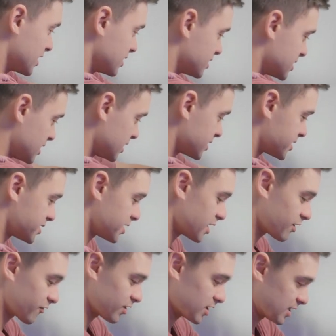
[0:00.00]
is the
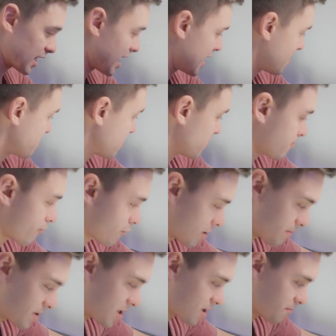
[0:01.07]
Secret Lab
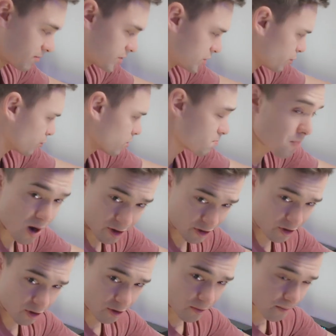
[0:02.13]
Premium Dual
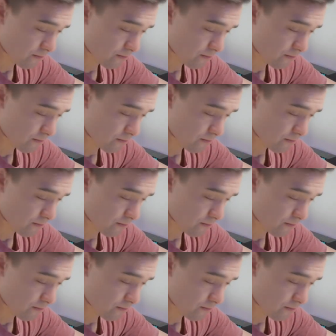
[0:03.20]
Monitor Arm.